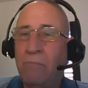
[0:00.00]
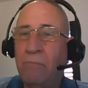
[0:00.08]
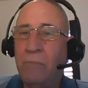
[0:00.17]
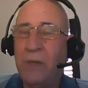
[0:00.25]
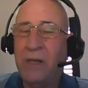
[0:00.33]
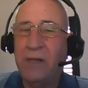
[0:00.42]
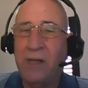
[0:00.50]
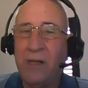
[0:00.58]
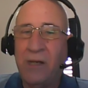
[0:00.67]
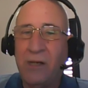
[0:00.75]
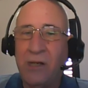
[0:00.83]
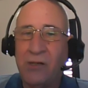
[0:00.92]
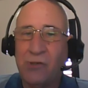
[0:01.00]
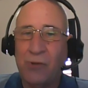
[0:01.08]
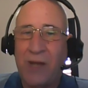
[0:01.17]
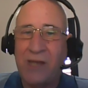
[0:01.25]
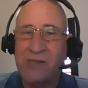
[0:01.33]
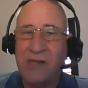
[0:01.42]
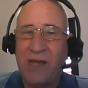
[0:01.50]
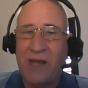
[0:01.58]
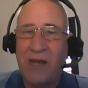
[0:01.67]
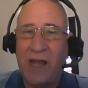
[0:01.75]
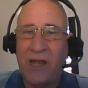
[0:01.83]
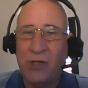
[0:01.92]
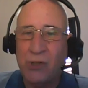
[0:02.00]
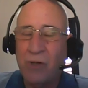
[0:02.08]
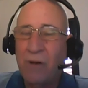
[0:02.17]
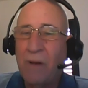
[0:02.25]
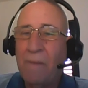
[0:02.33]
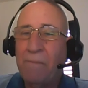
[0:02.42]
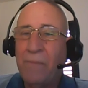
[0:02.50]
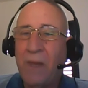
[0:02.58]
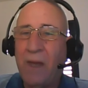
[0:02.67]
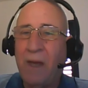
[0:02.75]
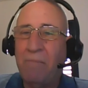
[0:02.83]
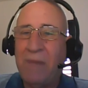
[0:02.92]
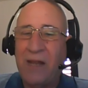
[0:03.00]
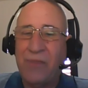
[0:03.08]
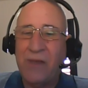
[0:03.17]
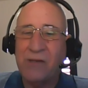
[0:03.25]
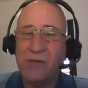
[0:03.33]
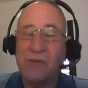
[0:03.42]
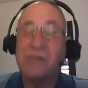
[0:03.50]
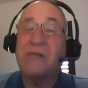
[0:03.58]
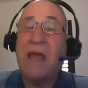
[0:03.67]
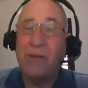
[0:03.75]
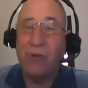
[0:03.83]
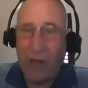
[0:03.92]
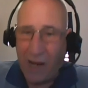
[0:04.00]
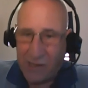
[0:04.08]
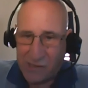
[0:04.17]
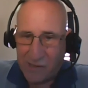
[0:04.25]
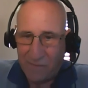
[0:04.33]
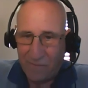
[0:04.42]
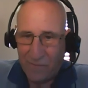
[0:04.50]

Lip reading: in today's day and age, many things are standardized.